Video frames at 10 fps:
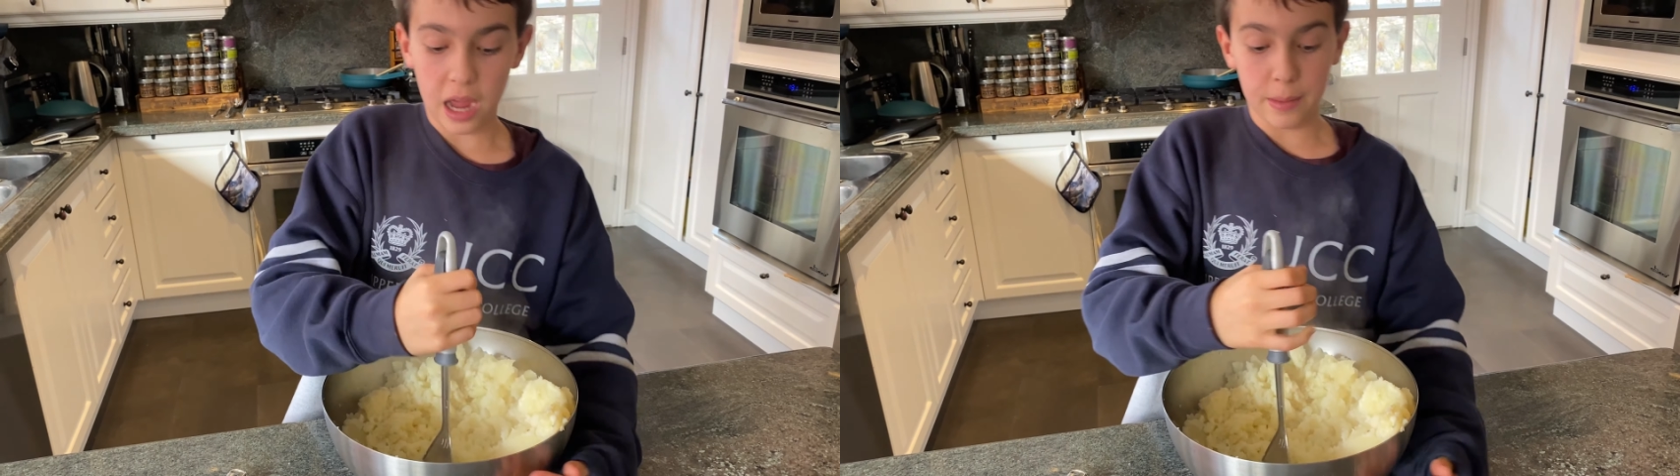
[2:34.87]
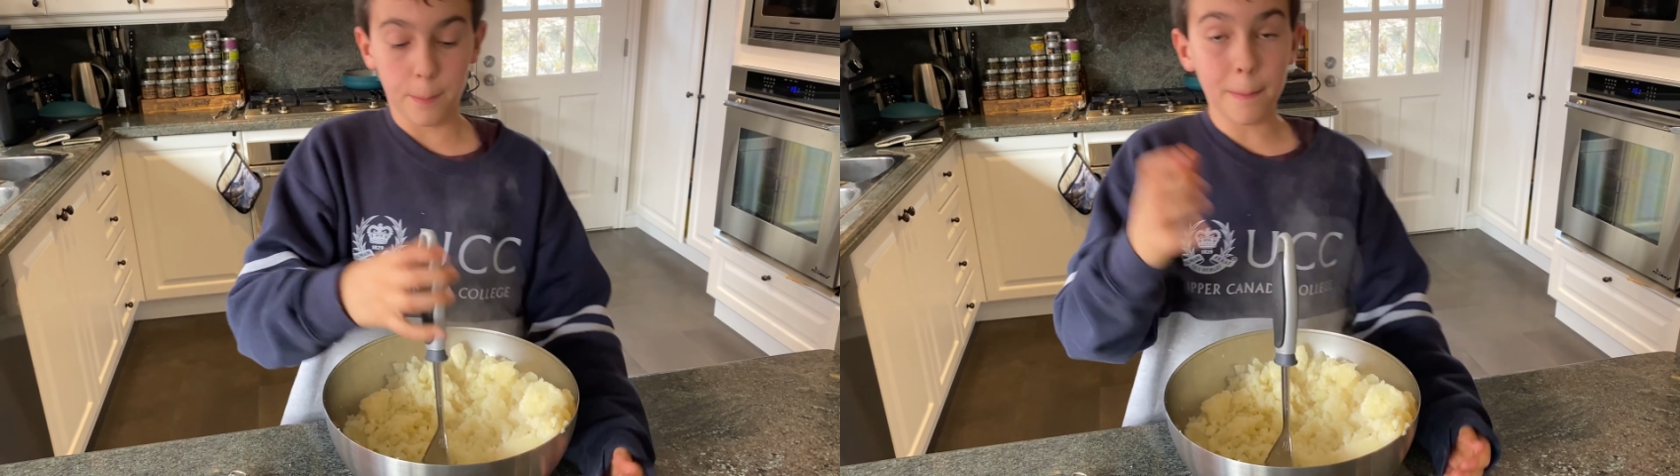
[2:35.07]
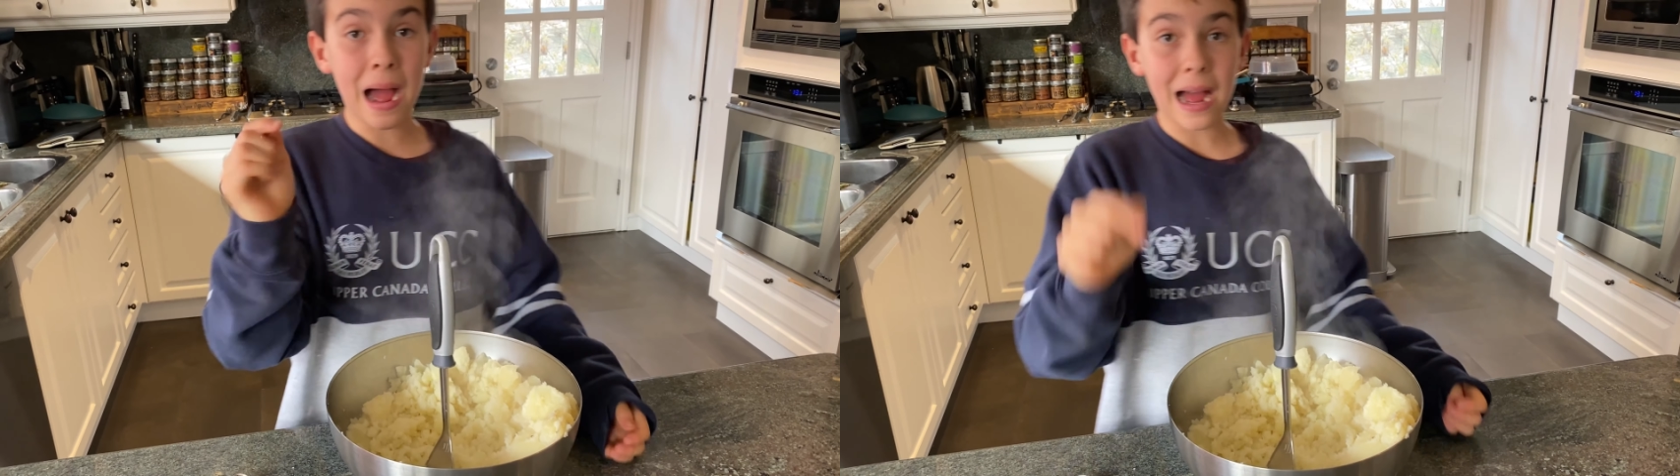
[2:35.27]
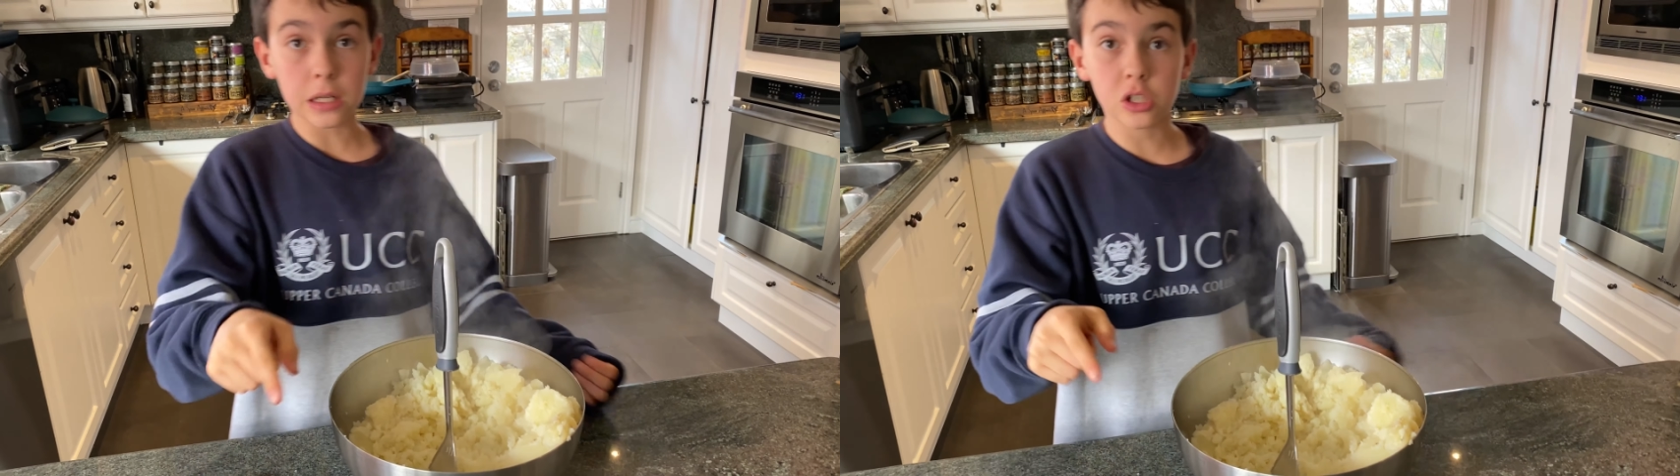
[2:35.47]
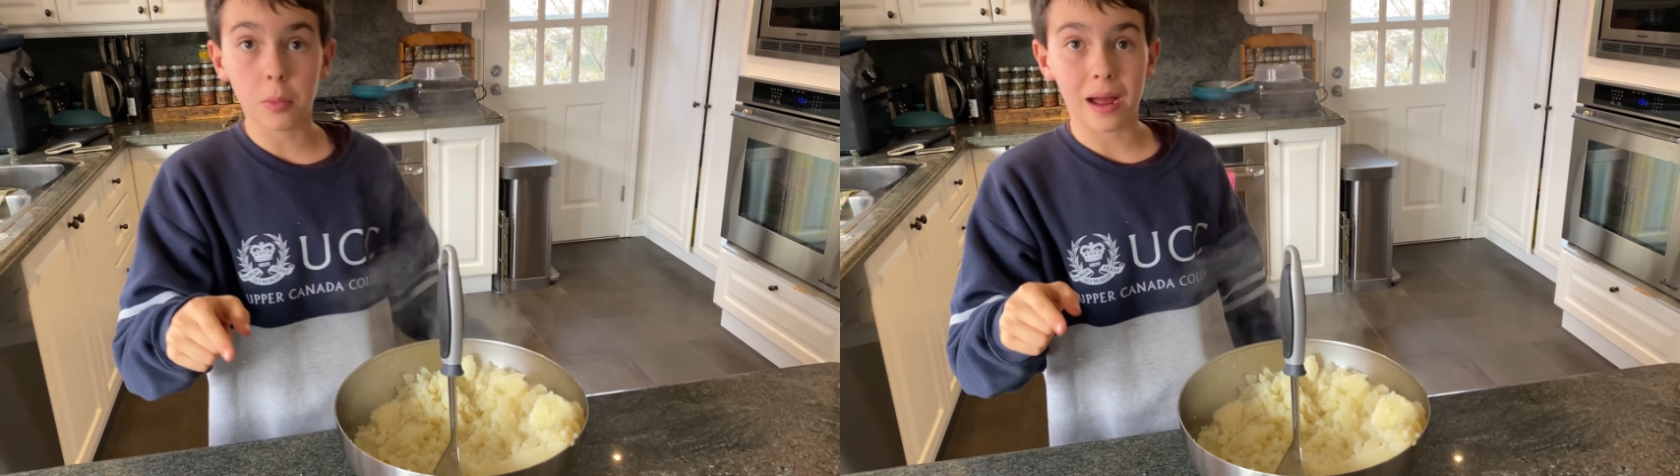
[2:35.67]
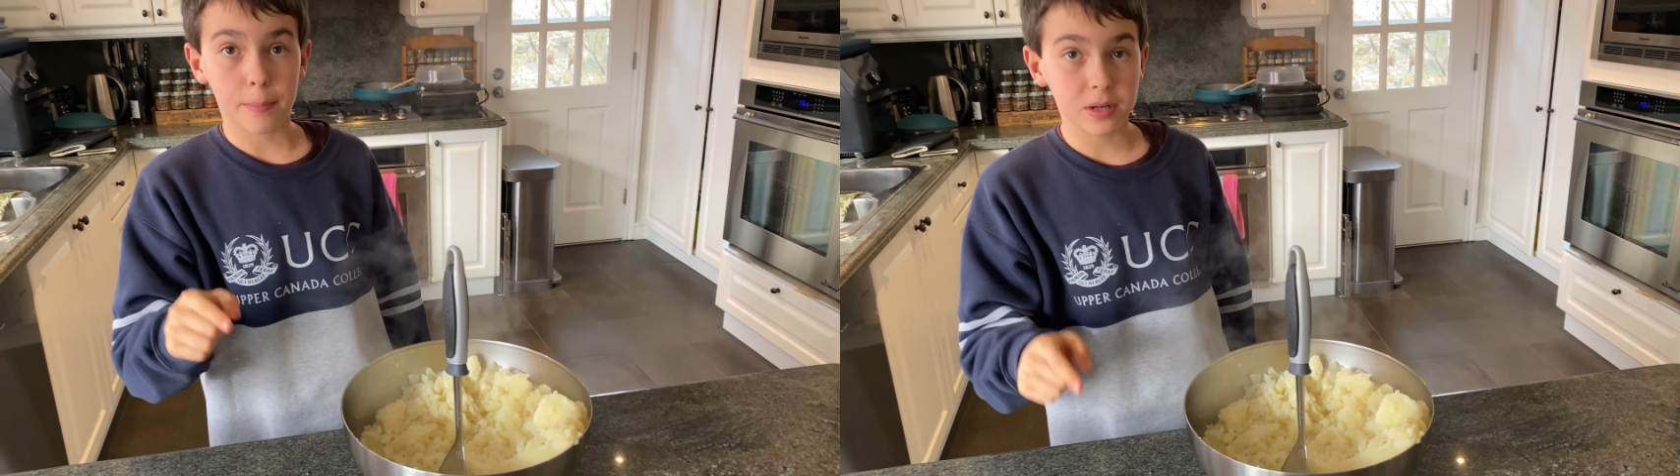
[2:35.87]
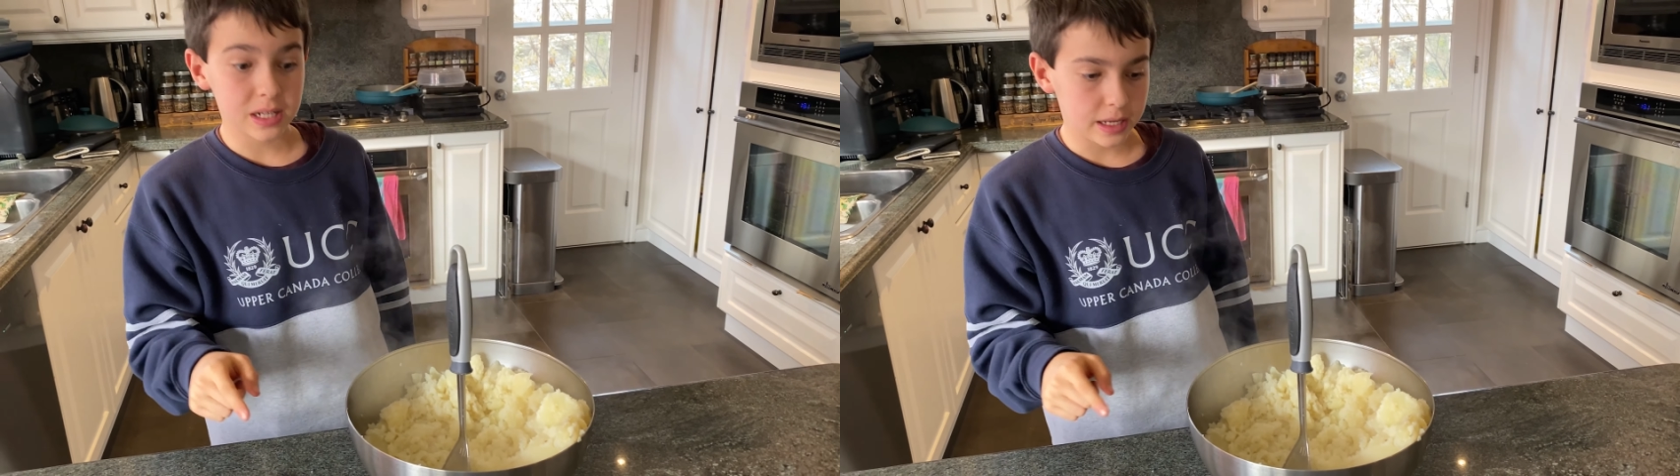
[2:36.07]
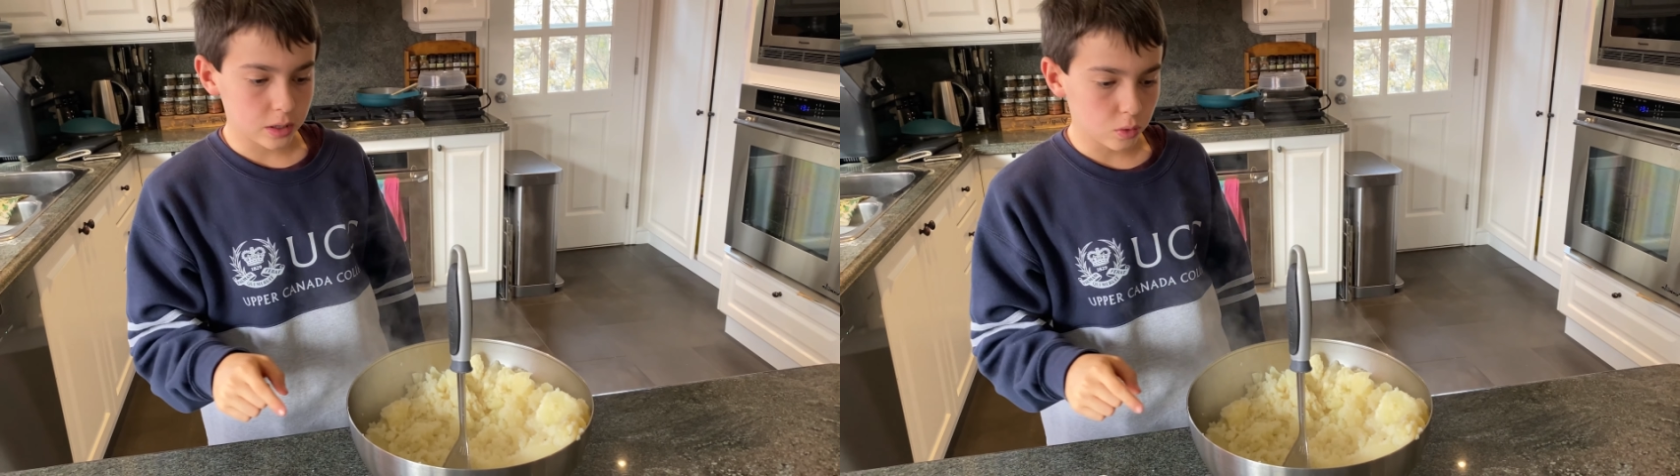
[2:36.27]
mash my
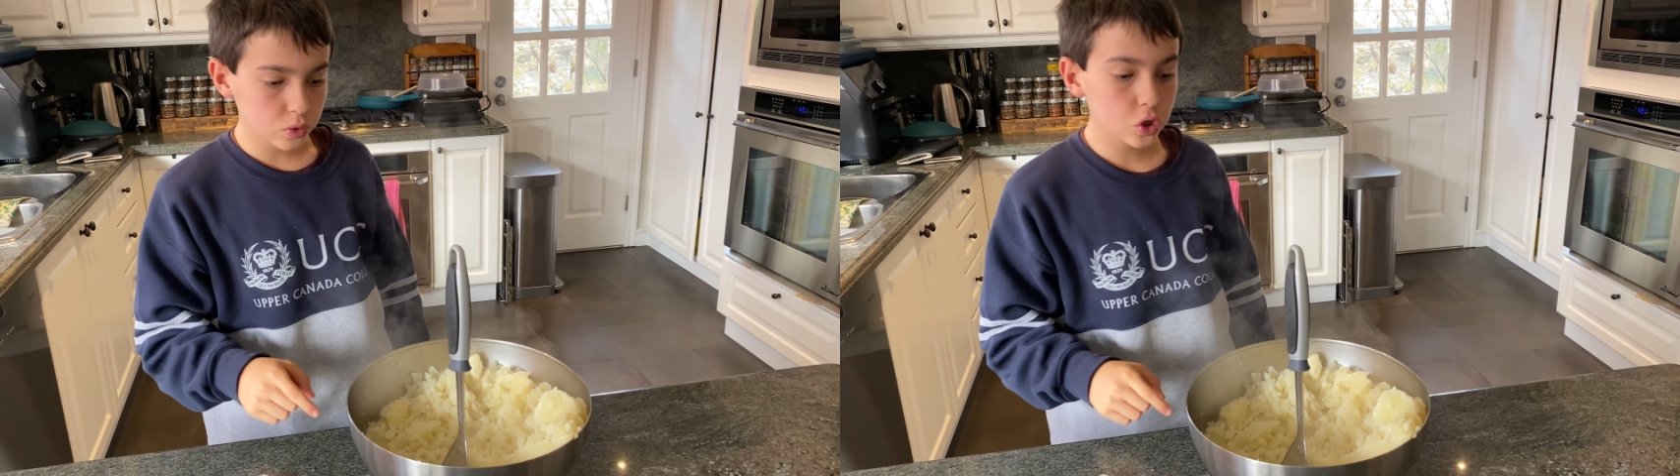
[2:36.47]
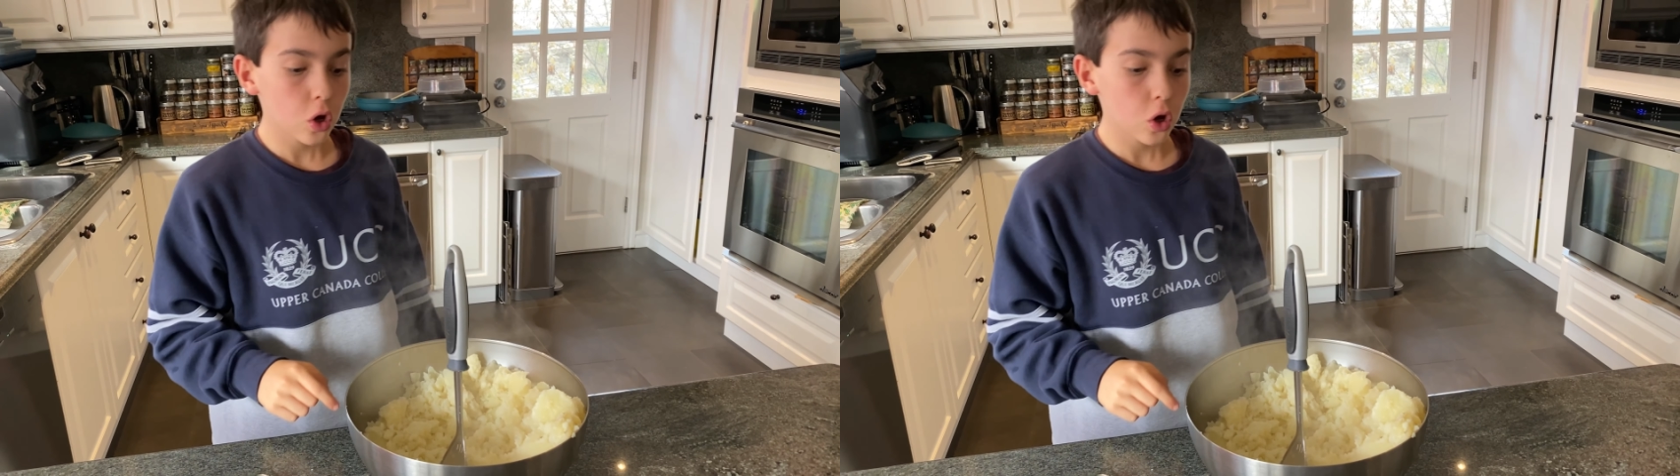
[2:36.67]
potatoes,